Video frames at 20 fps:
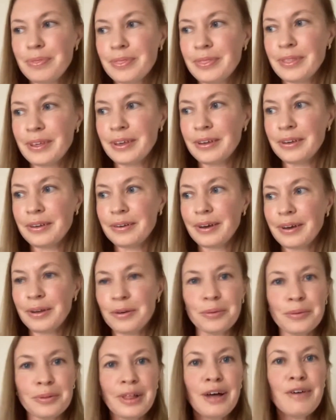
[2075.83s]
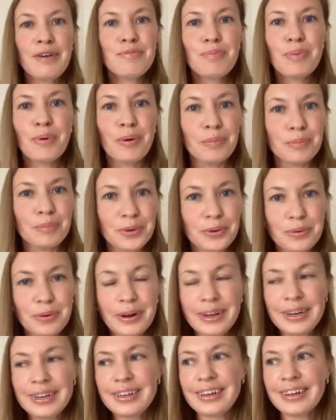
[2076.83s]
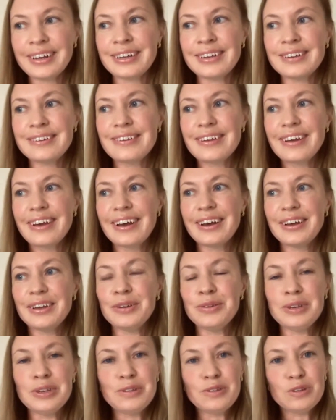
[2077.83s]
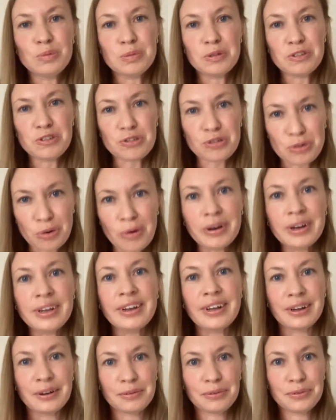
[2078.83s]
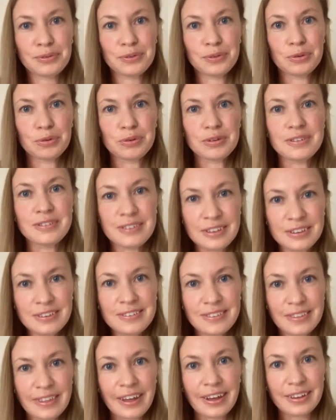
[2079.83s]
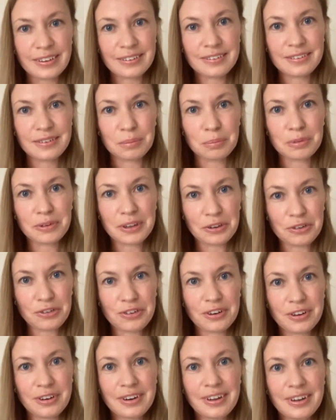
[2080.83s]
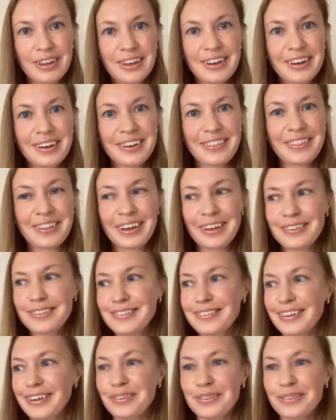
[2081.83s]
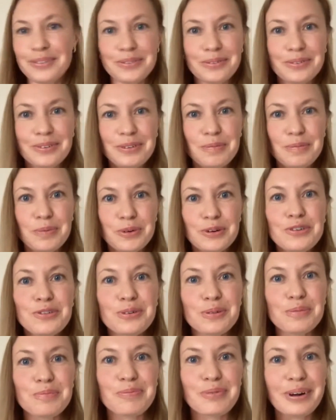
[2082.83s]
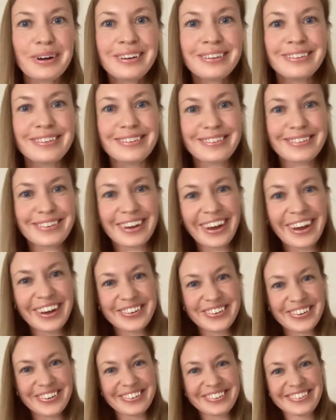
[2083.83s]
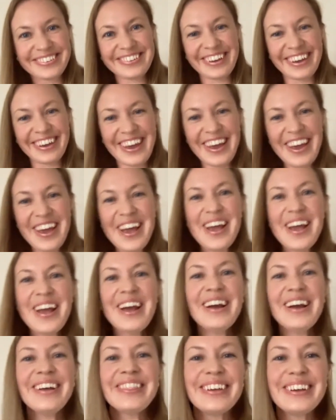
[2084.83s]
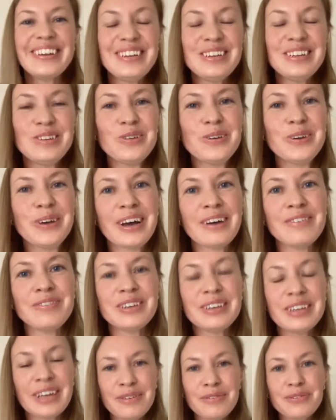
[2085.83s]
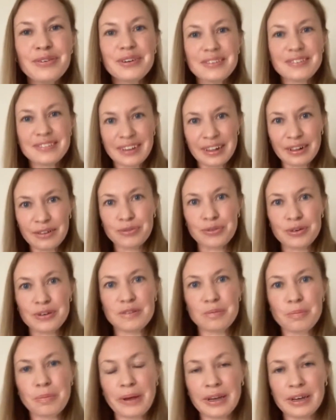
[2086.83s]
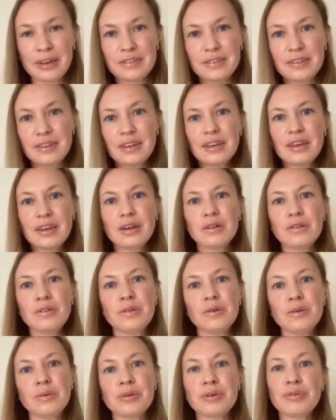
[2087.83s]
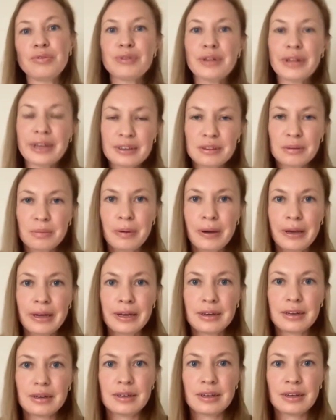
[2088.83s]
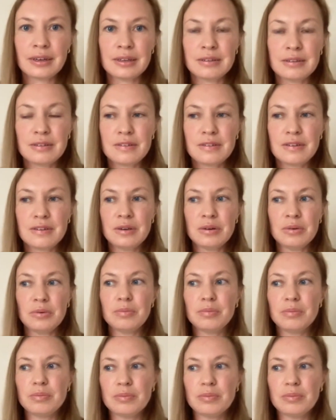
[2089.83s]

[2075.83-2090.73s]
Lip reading: I don't know, love bomb you, right? And you need to be strong enough to resist that temptation. That's, I don't know, spiritual practice, I should say. Yeah. They need to have enough self-respect to reflect back and see,